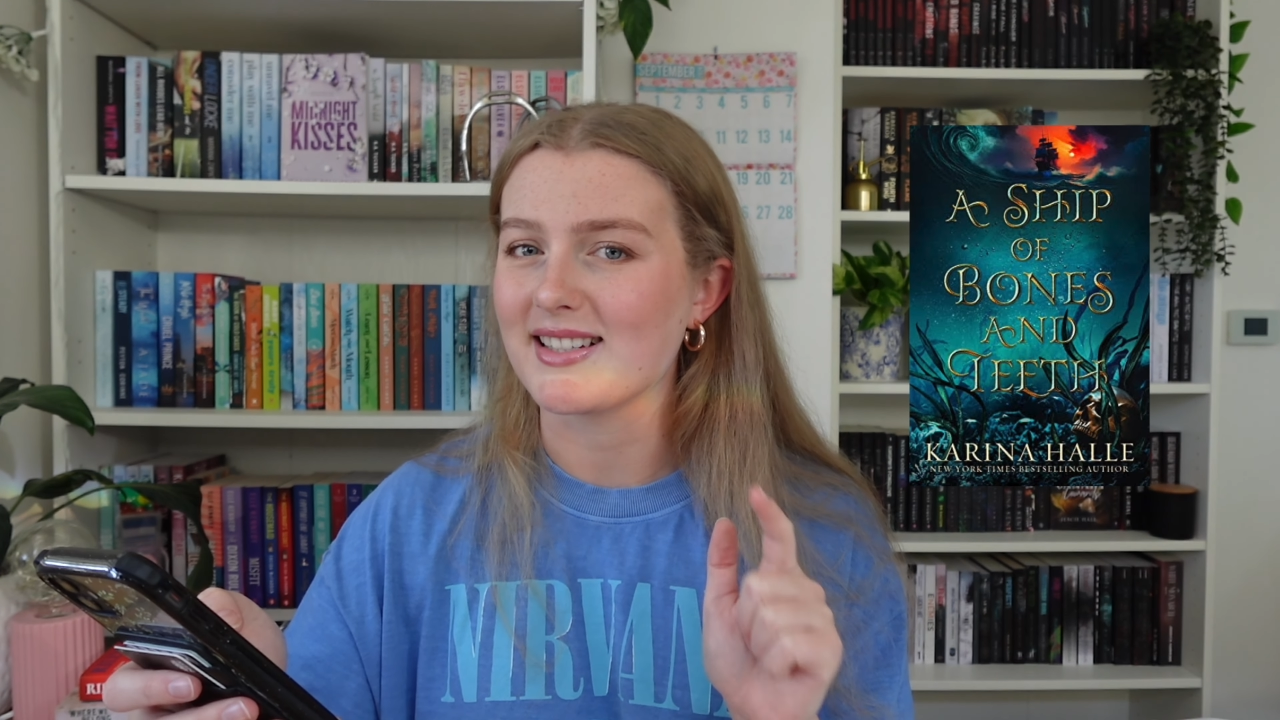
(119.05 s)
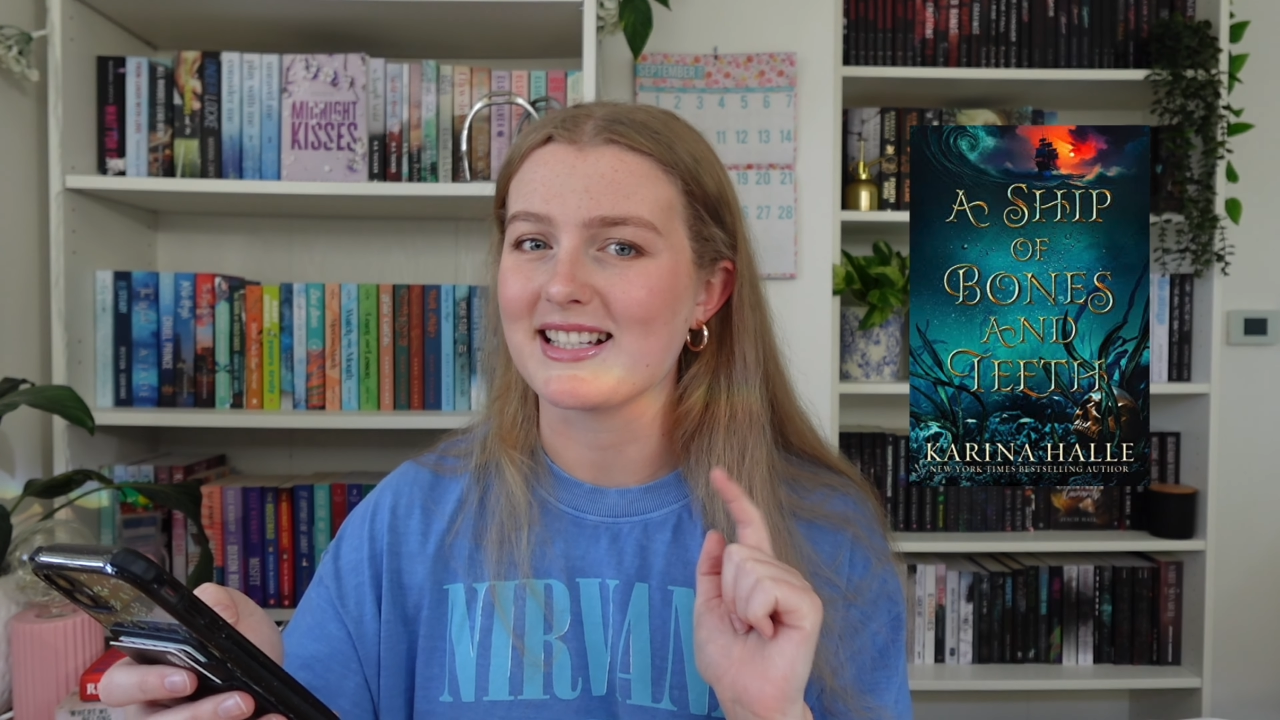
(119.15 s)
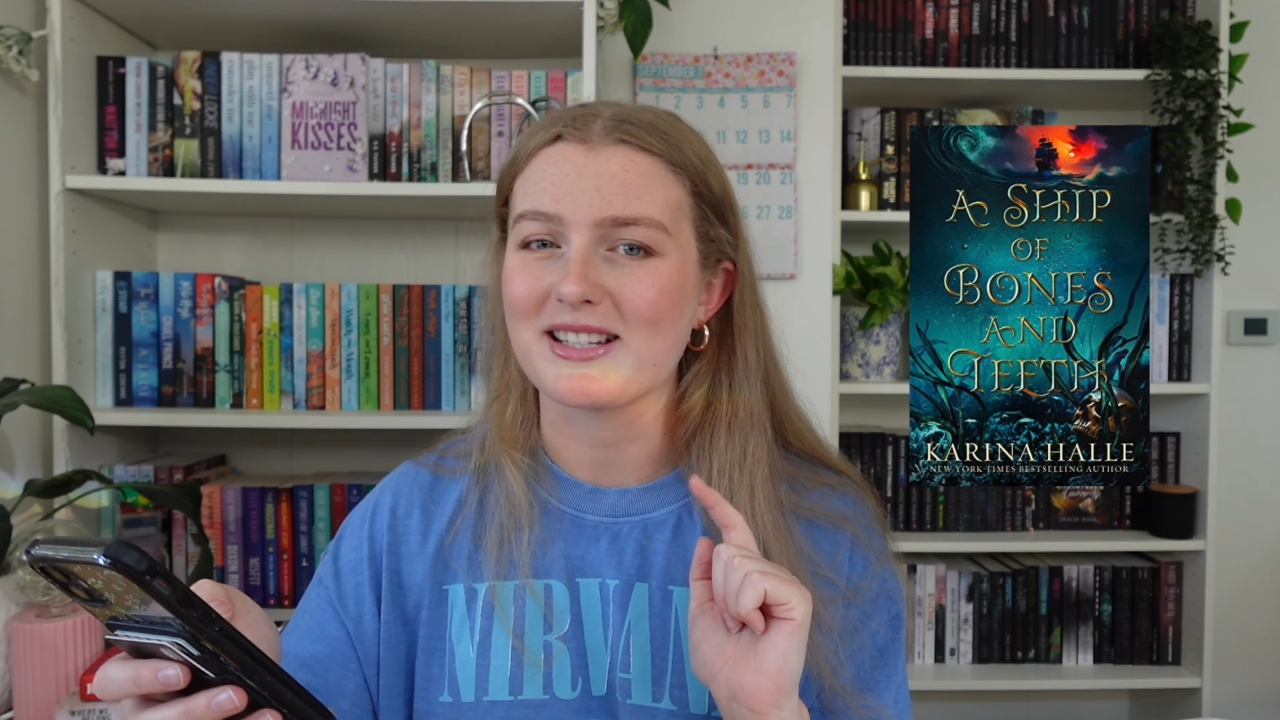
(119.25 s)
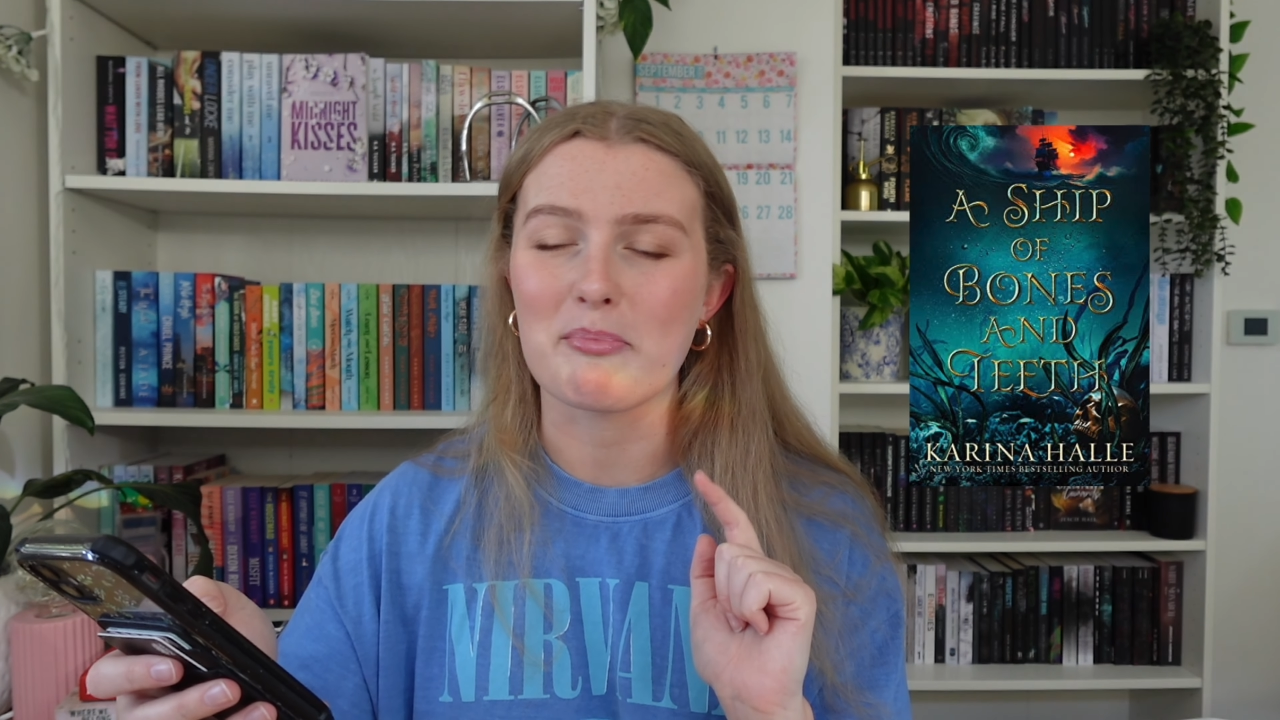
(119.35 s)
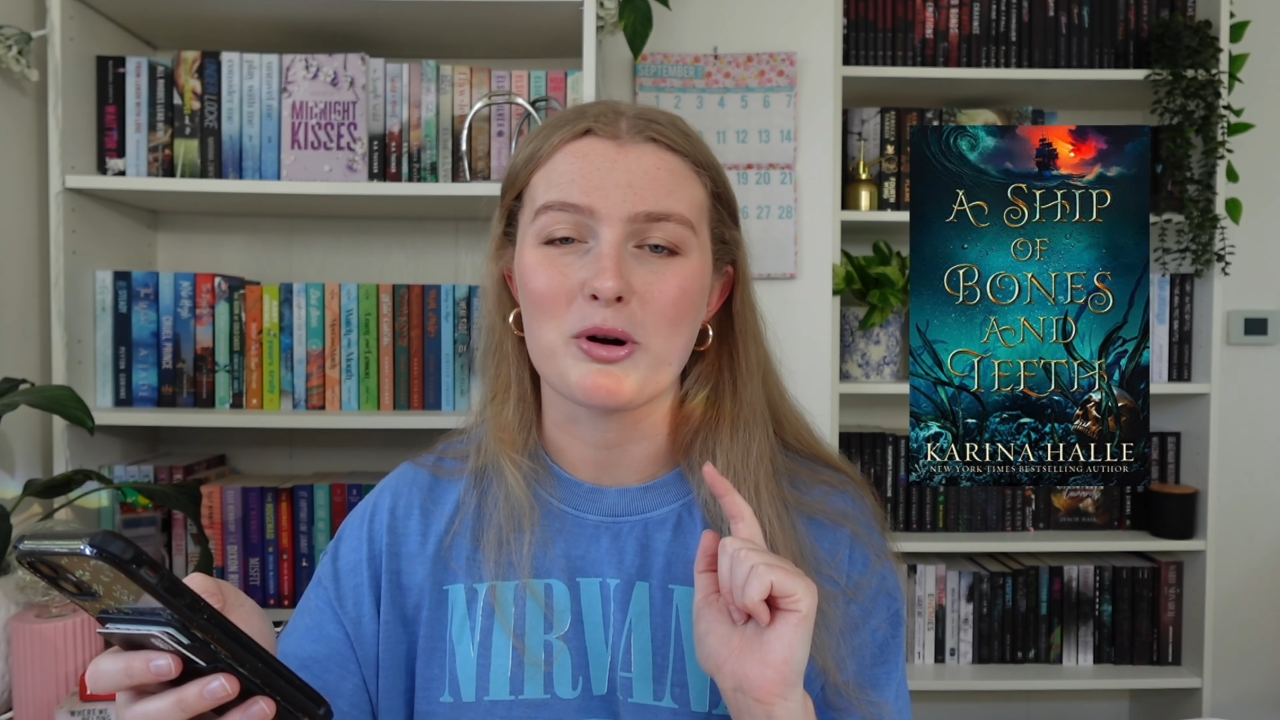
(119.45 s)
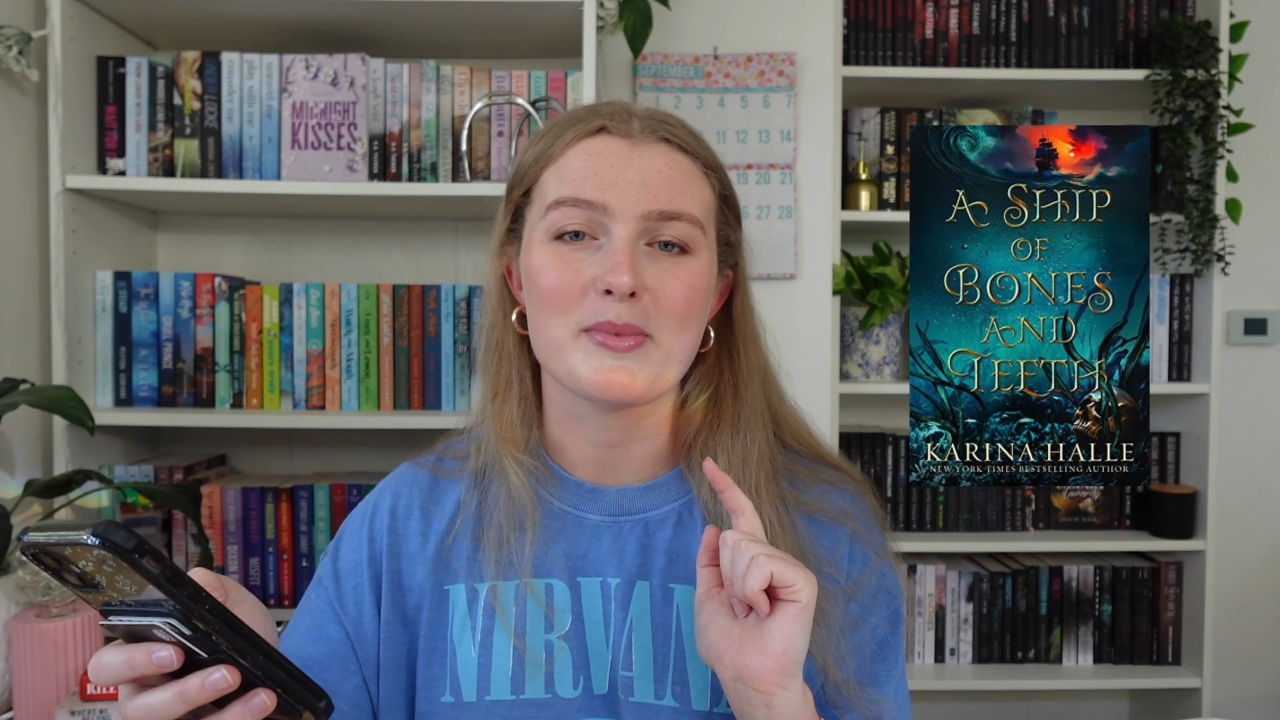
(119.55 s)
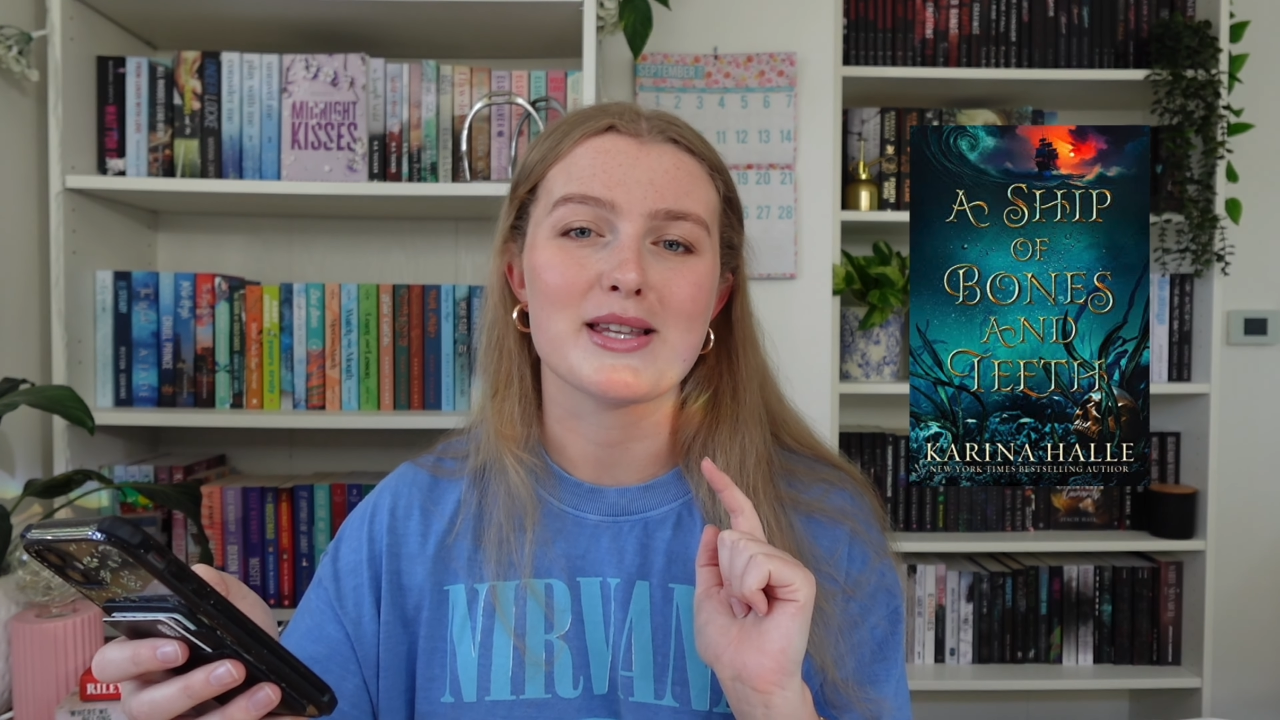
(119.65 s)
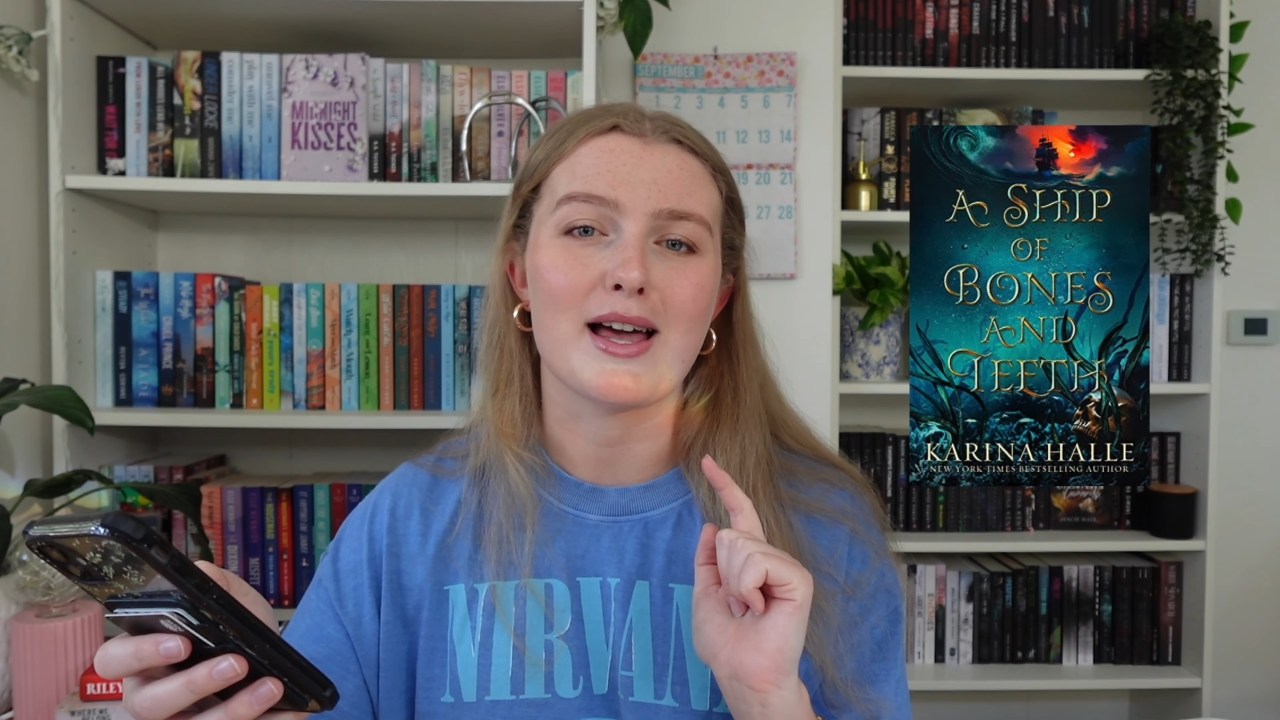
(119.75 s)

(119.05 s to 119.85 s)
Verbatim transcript: it's put me